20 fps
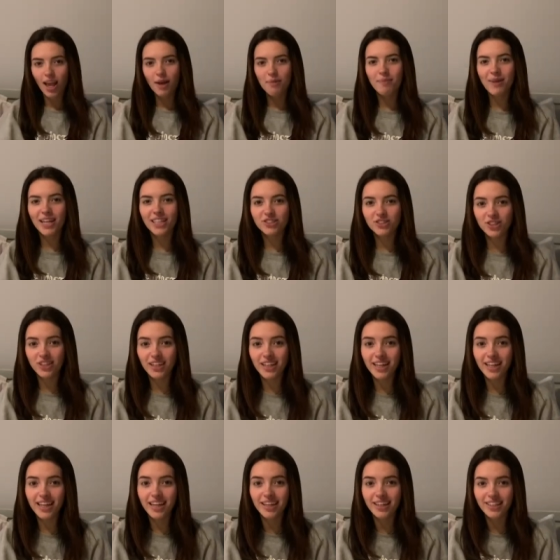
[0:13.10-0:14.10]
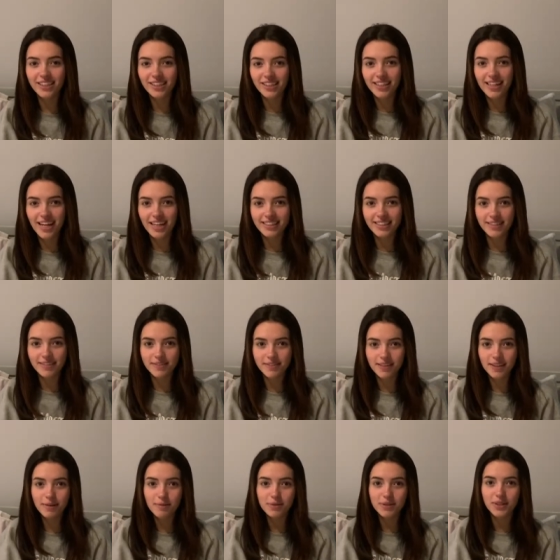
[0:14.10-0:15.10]
Make sure to get a good night's
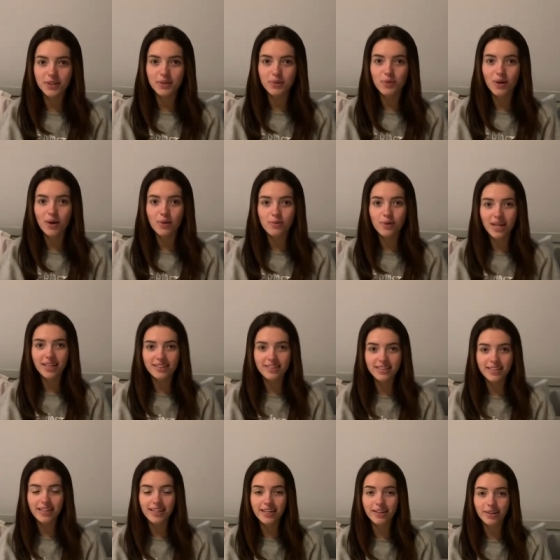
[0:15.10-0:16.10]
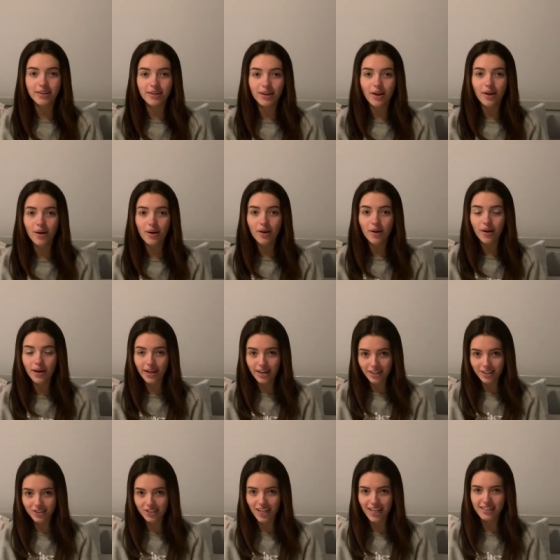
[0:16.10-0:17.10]
sleep so you're well rested and
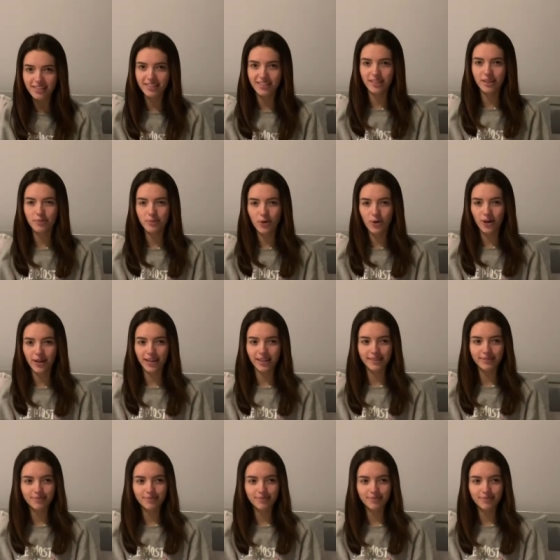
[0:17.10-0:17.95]
energized in the morning.